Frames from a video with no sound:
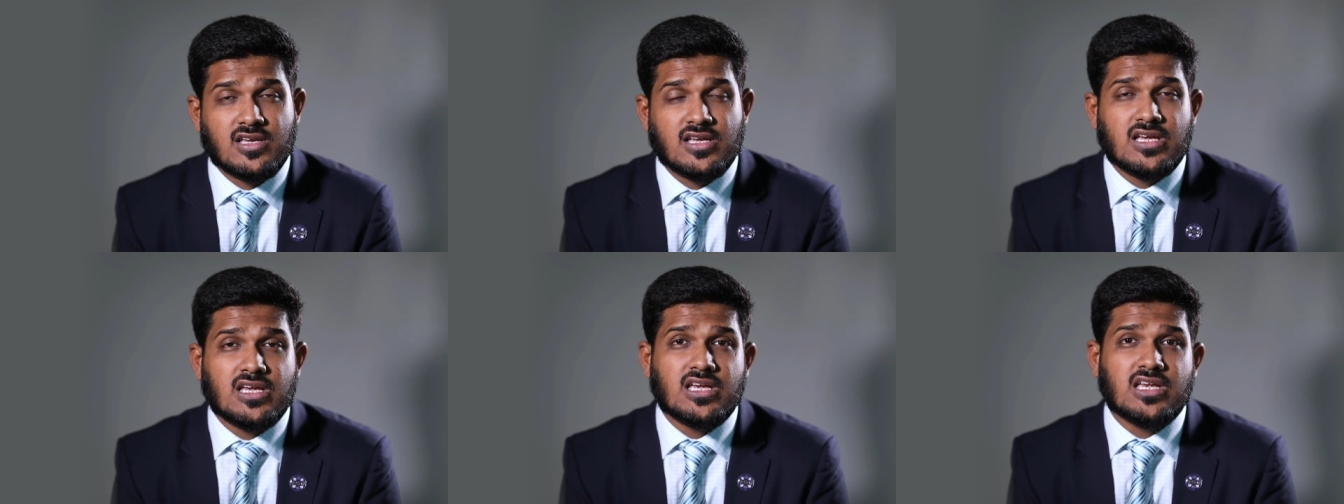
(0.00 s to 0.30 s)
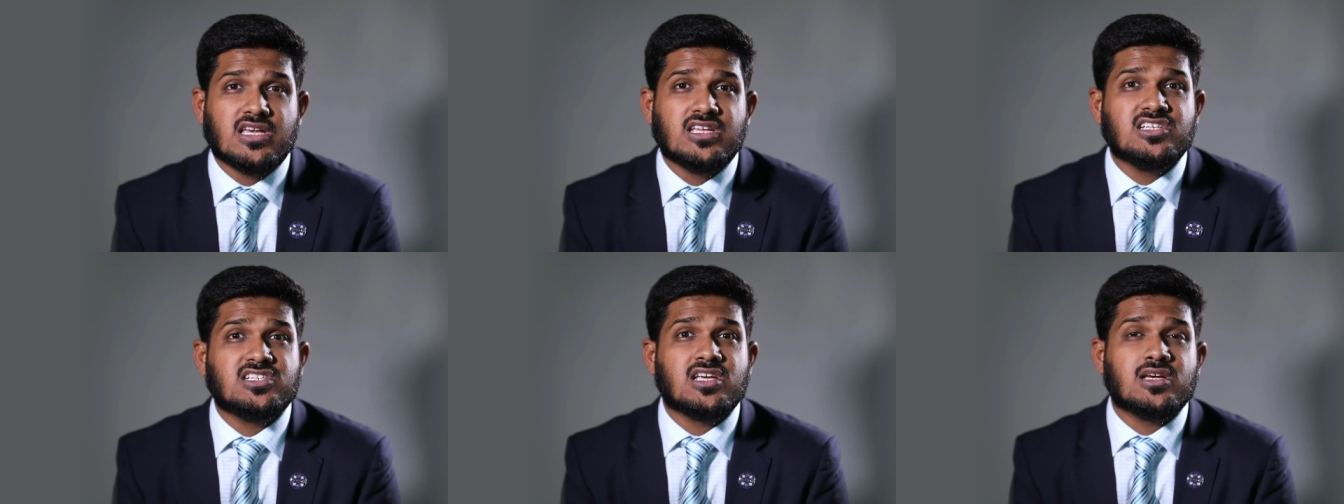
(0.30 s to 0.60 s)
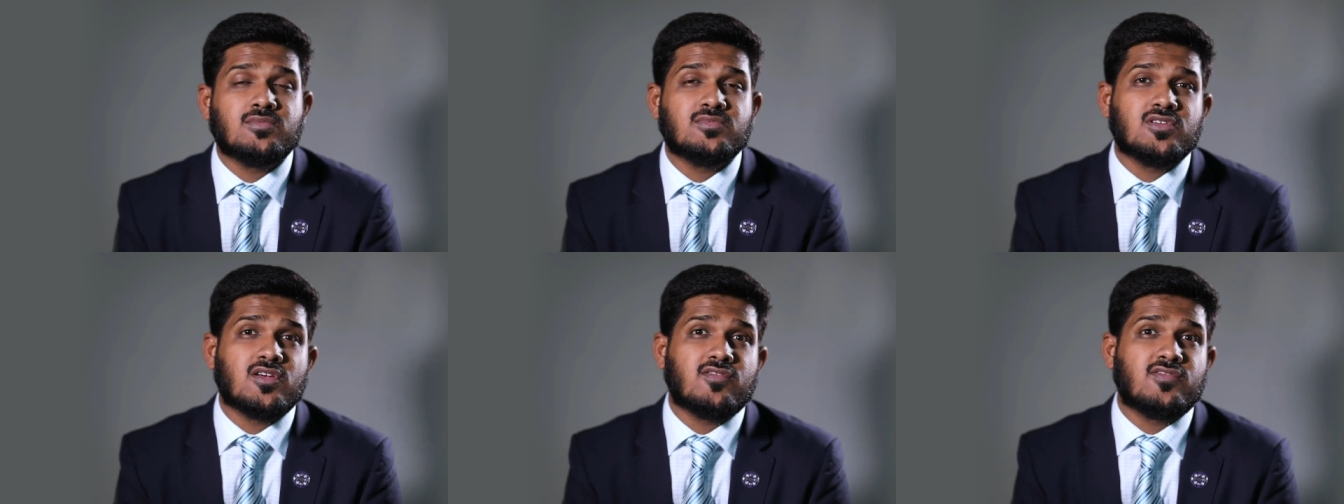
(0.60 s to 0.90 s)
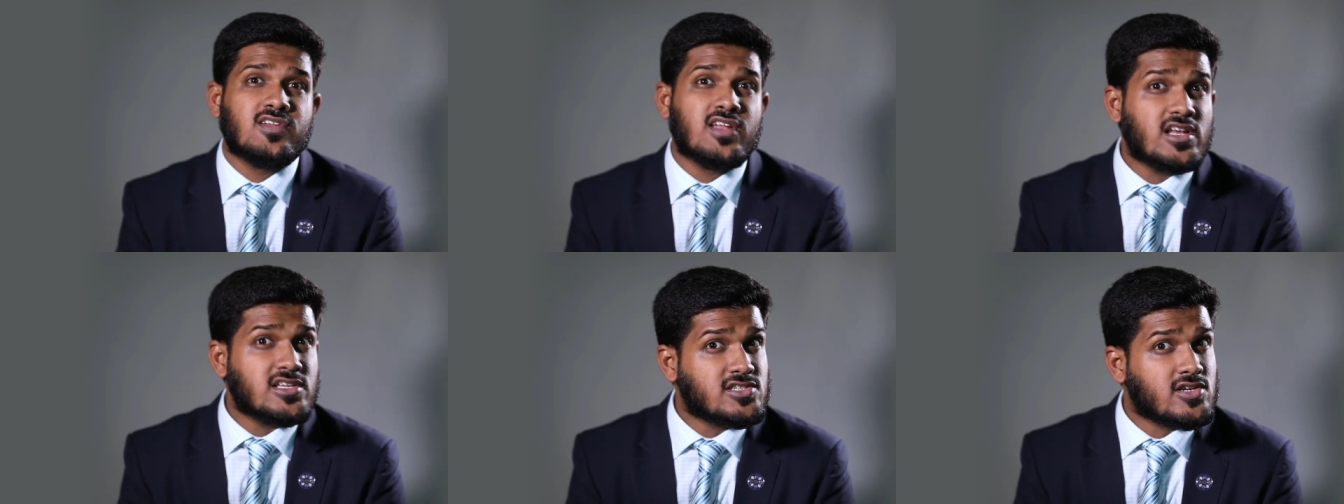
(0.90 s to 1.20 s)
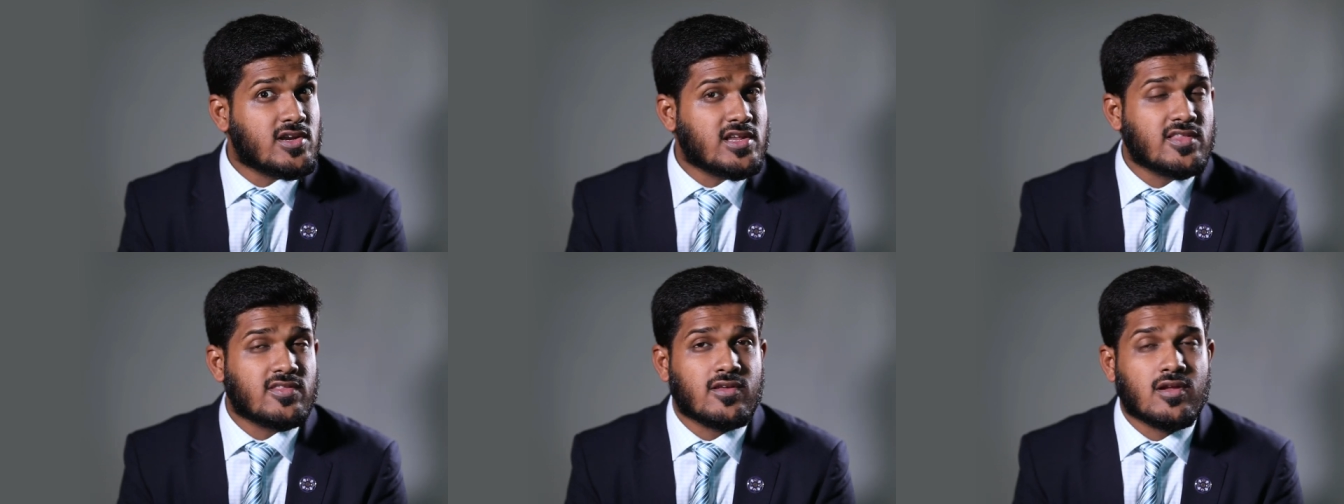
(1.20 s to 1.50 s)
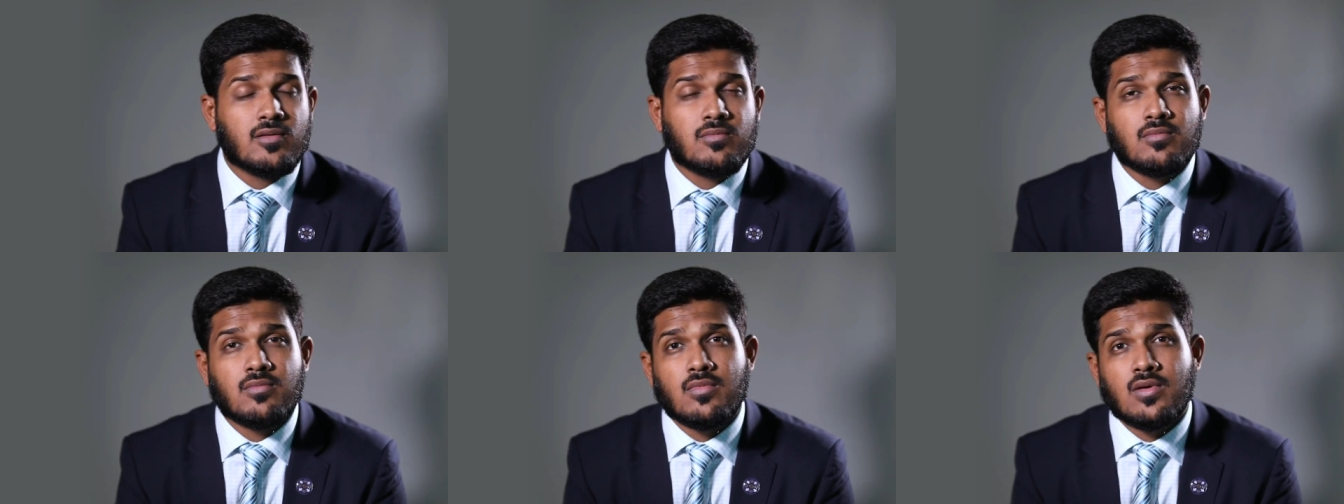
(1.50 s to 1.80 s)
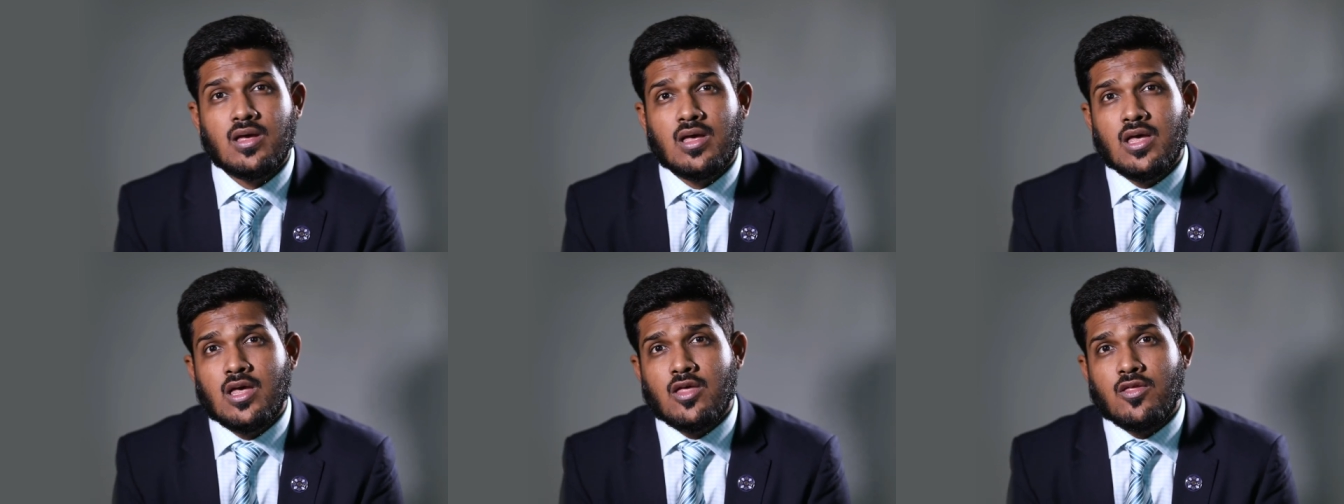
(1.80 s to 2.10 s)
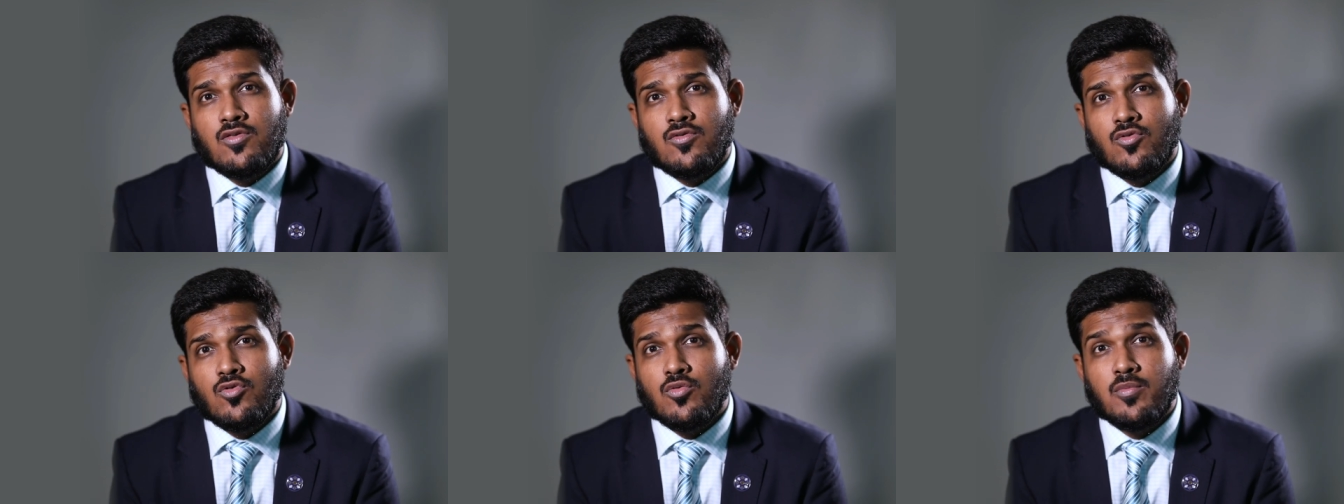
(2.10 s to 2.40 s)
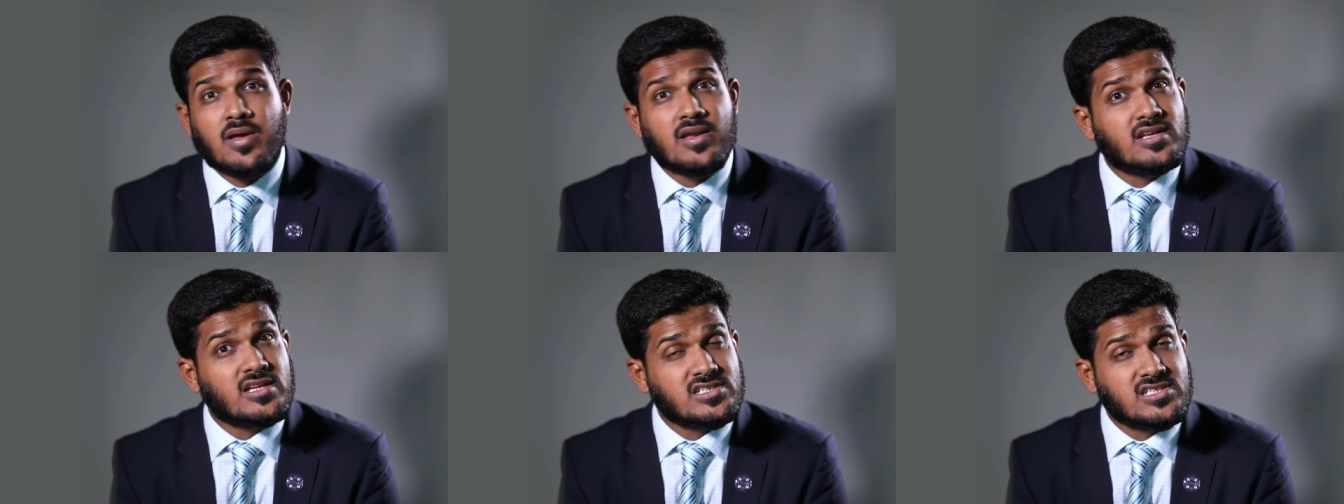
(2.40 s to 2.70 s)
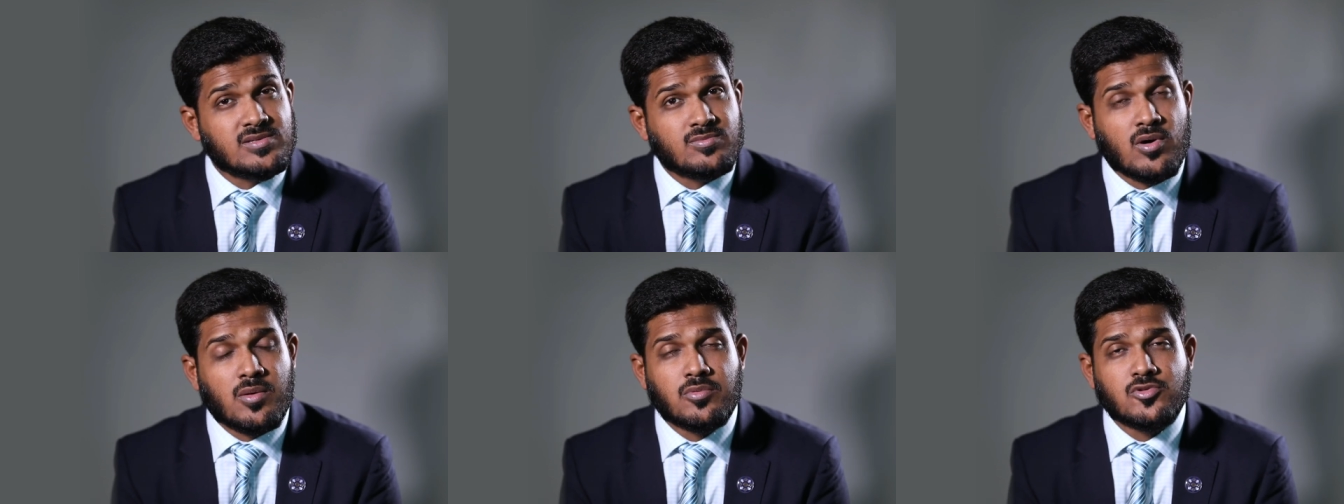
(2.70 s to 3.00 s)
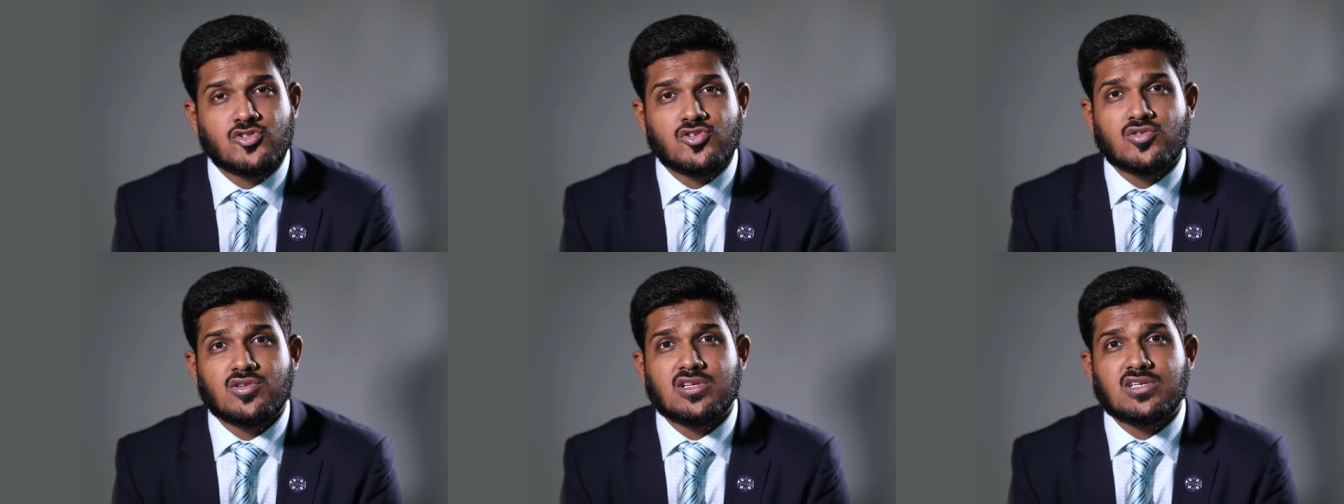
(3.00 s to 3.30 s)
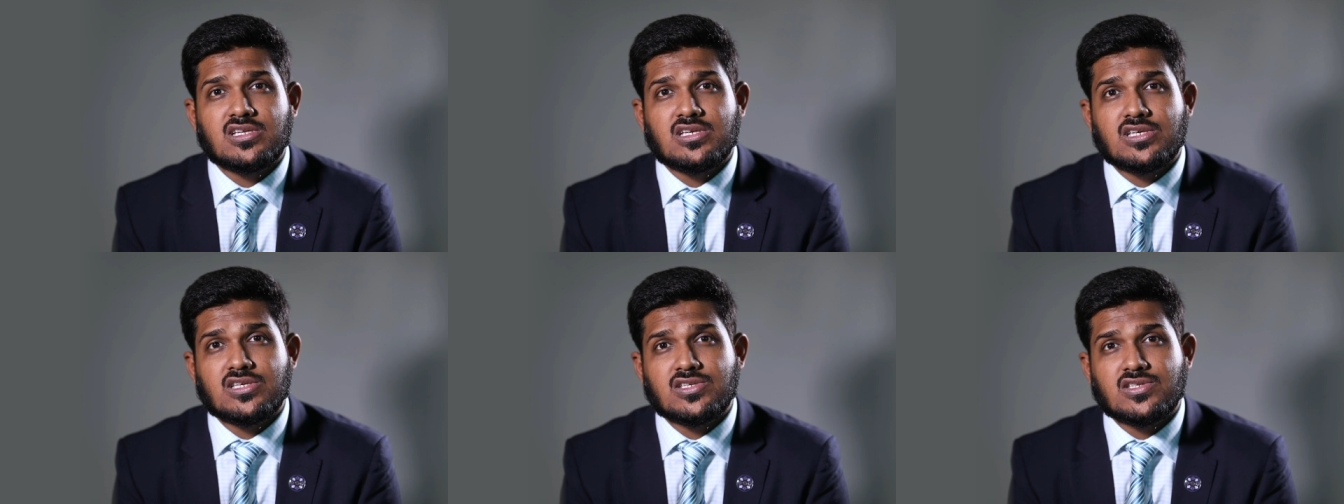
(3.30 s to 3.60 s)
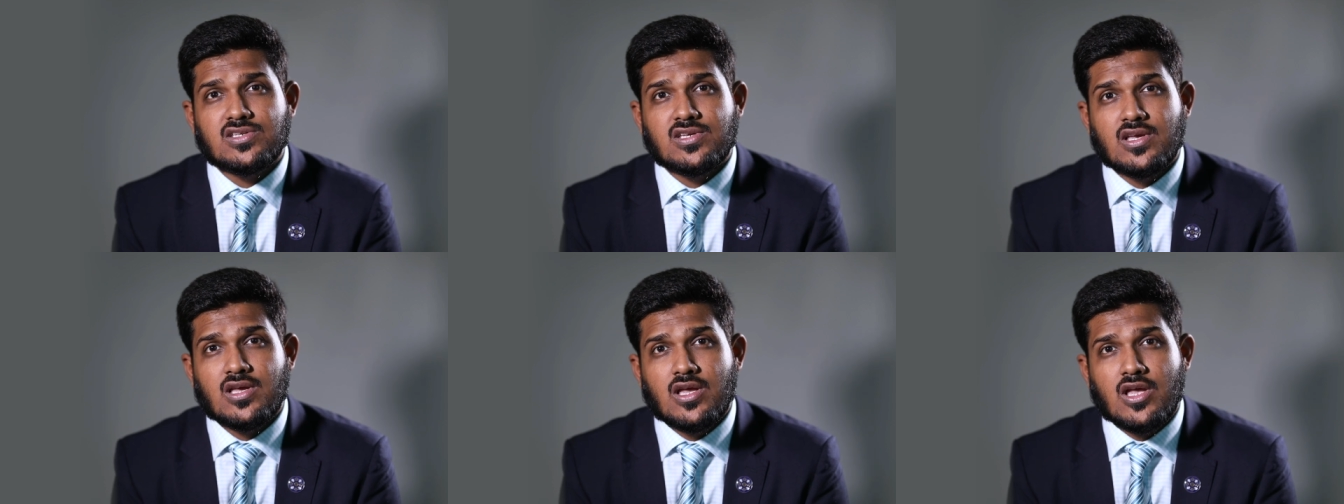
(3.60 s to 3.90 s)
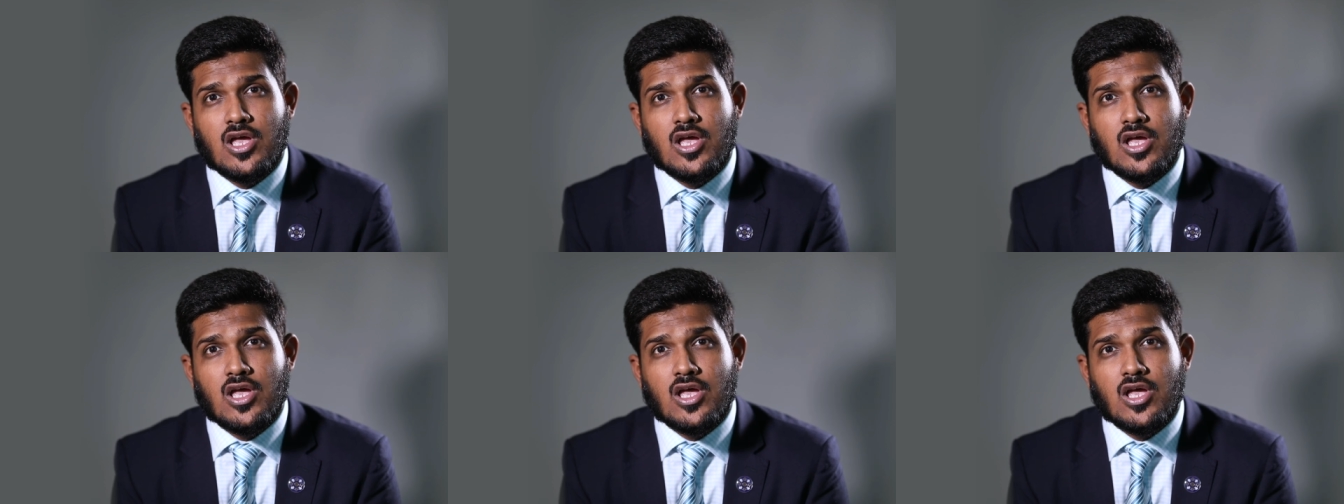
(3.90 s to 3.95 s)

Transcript: in terms of nurturing them through mentorship opportunities,